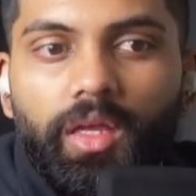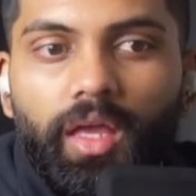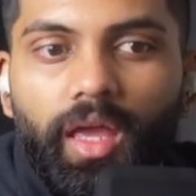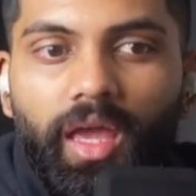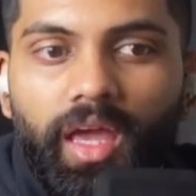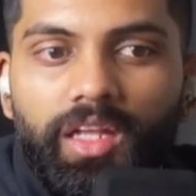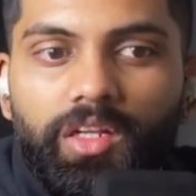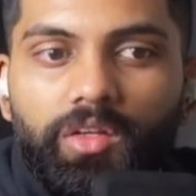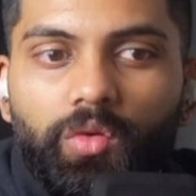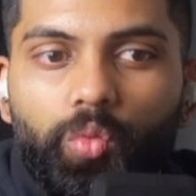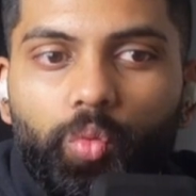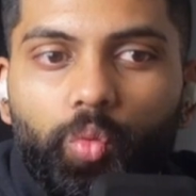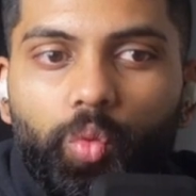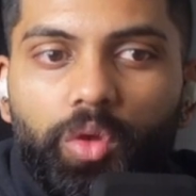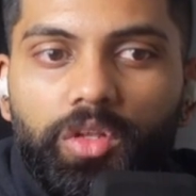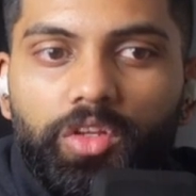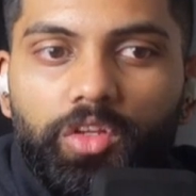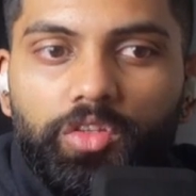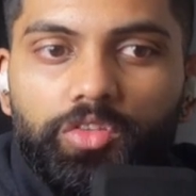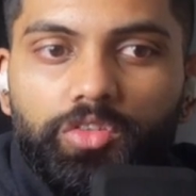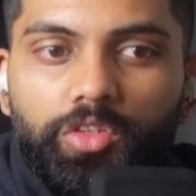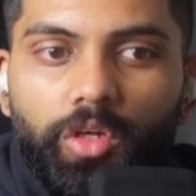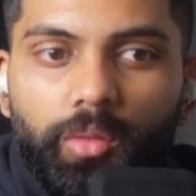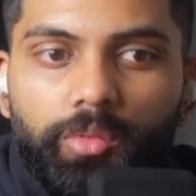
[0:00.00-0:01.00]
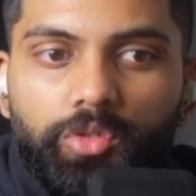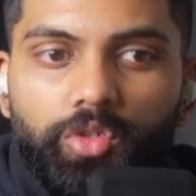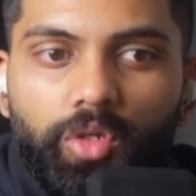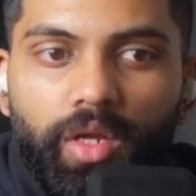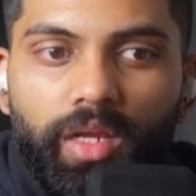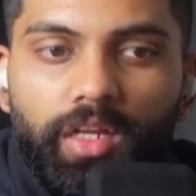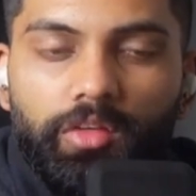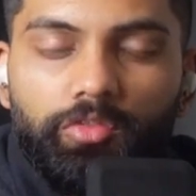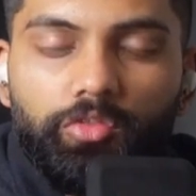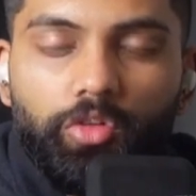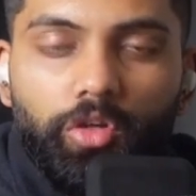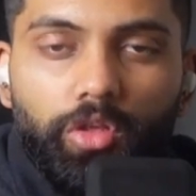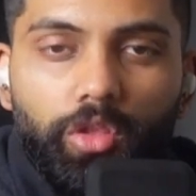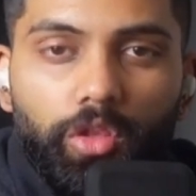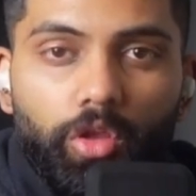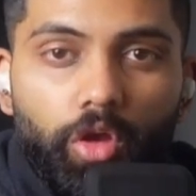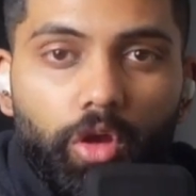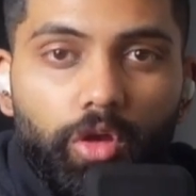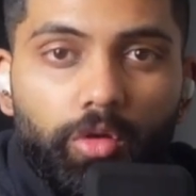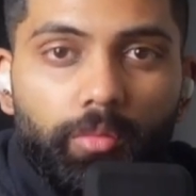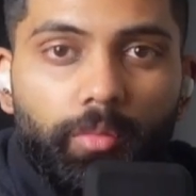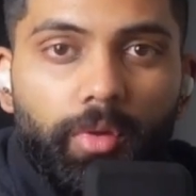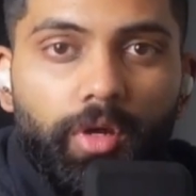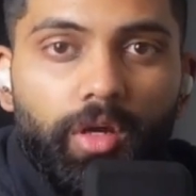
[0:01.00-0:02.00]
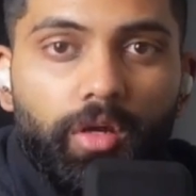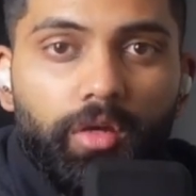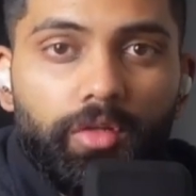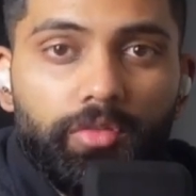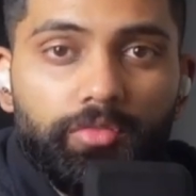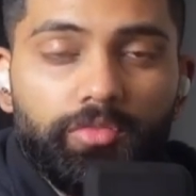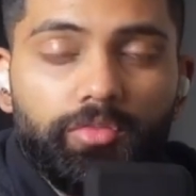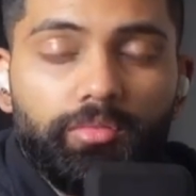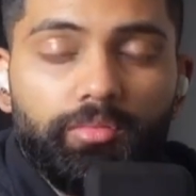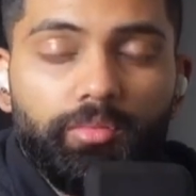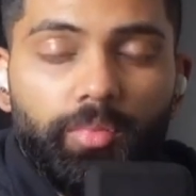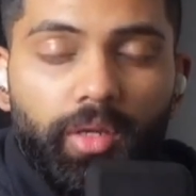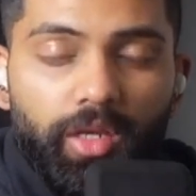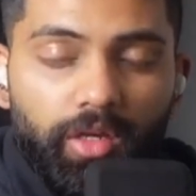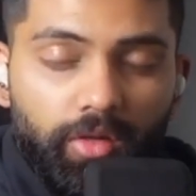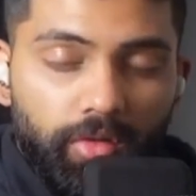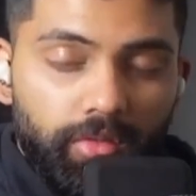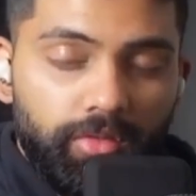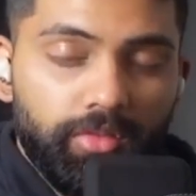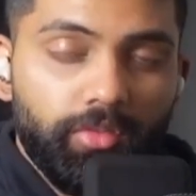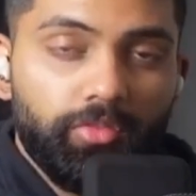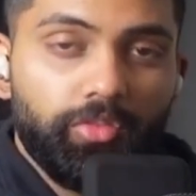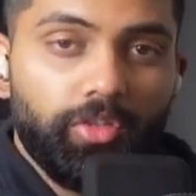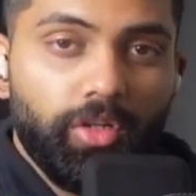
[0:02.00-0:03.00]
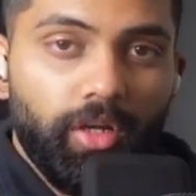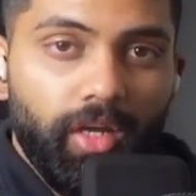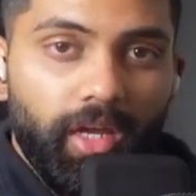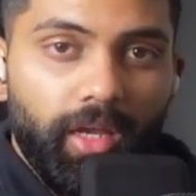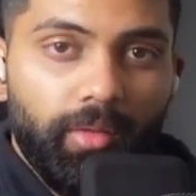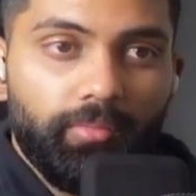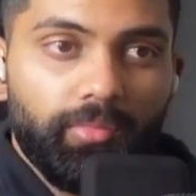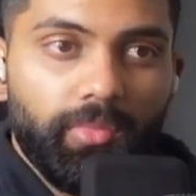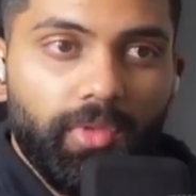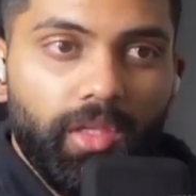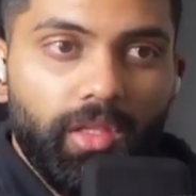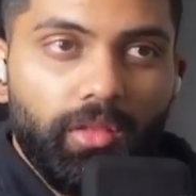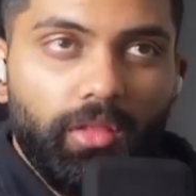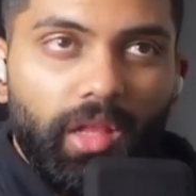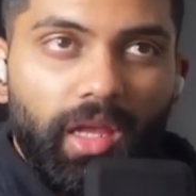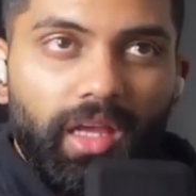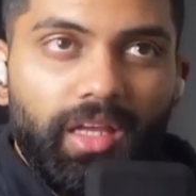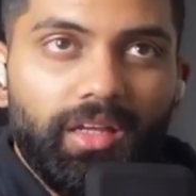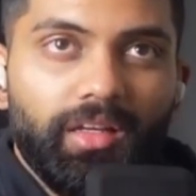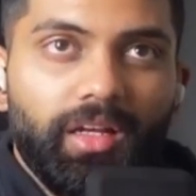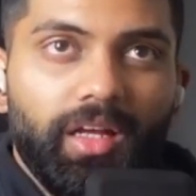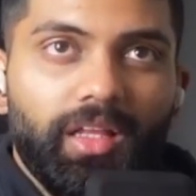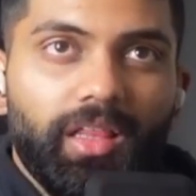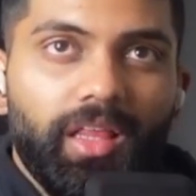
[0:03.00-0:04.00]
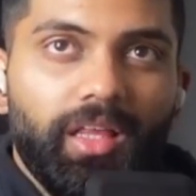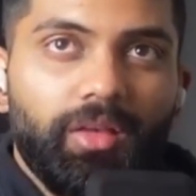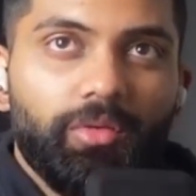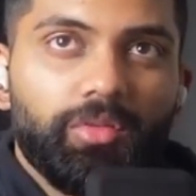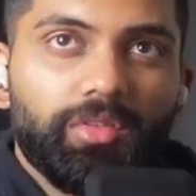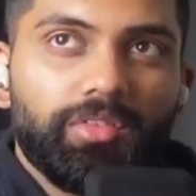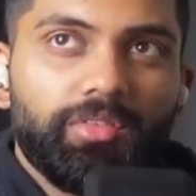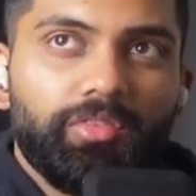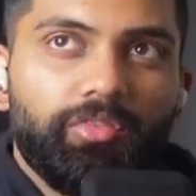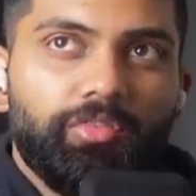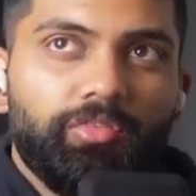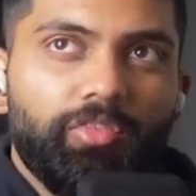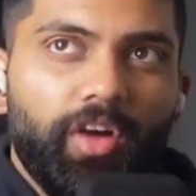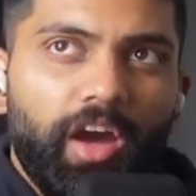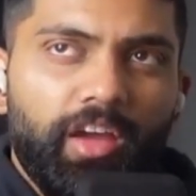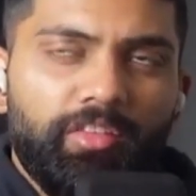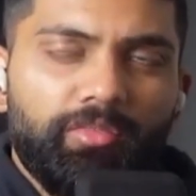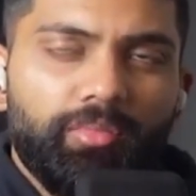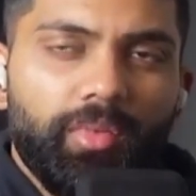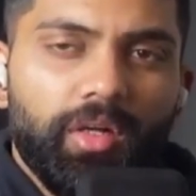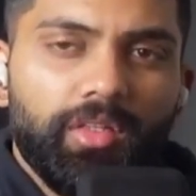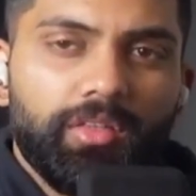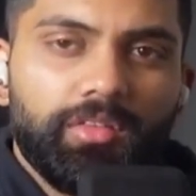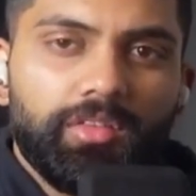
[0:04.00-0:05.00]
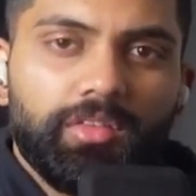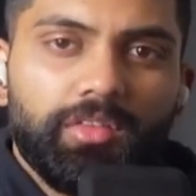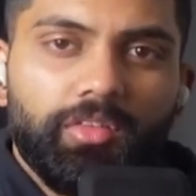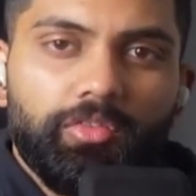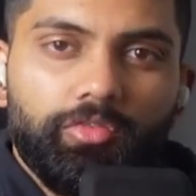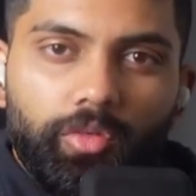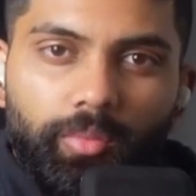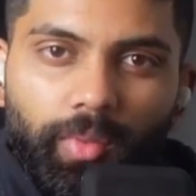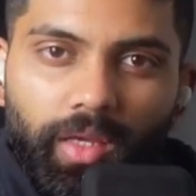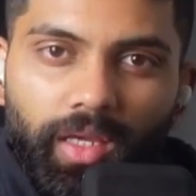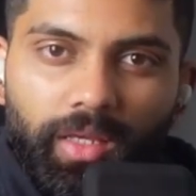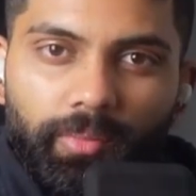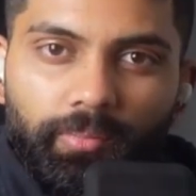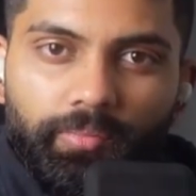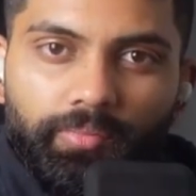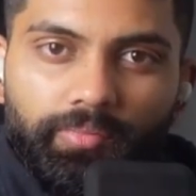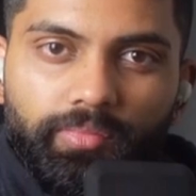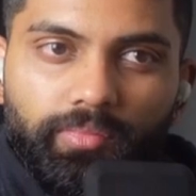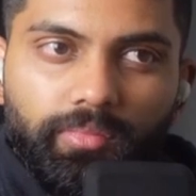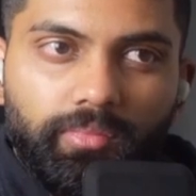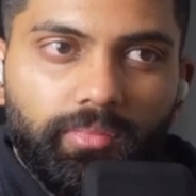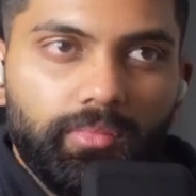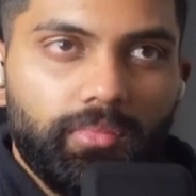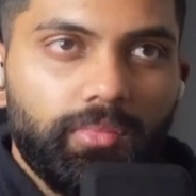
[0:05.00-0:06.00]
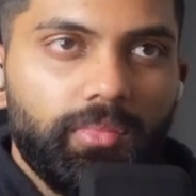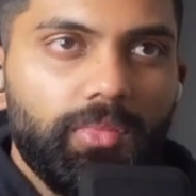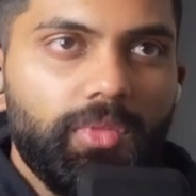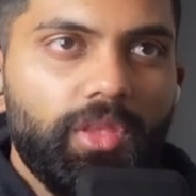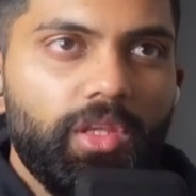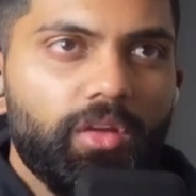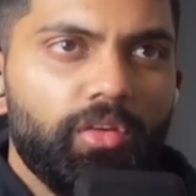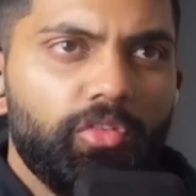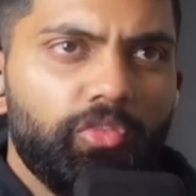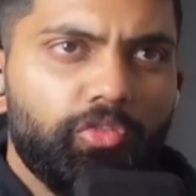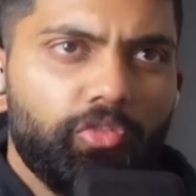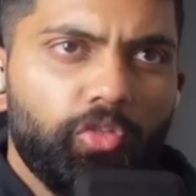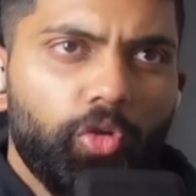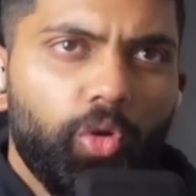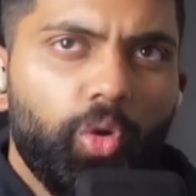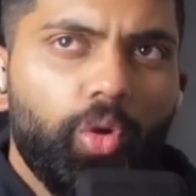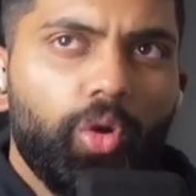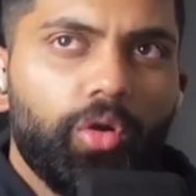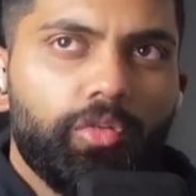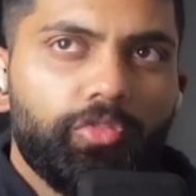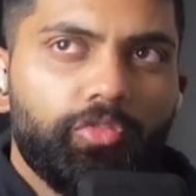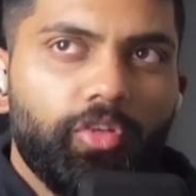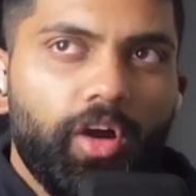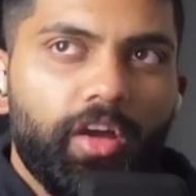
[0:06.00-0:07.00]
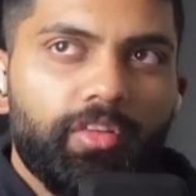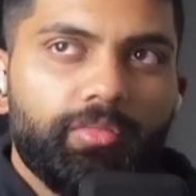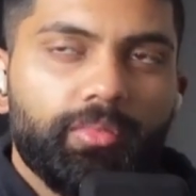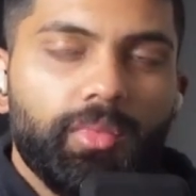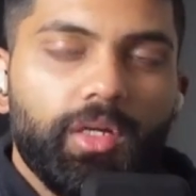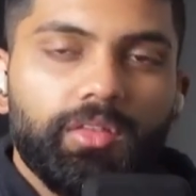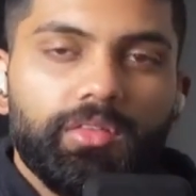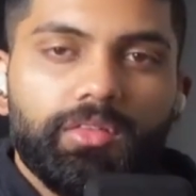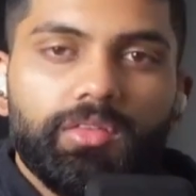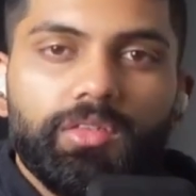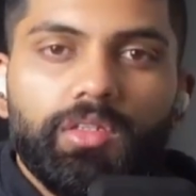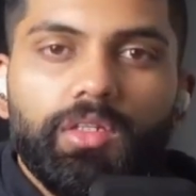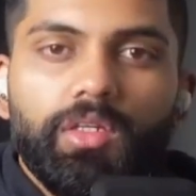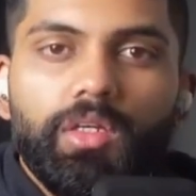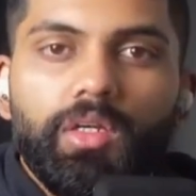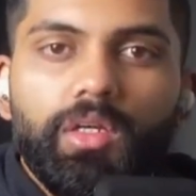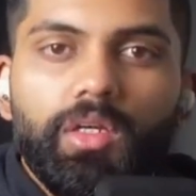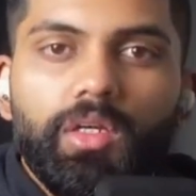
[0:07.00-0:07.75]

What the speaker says: And when you stop training for a long periods of time, like I think it was 5 months for me, 4 or 5 months,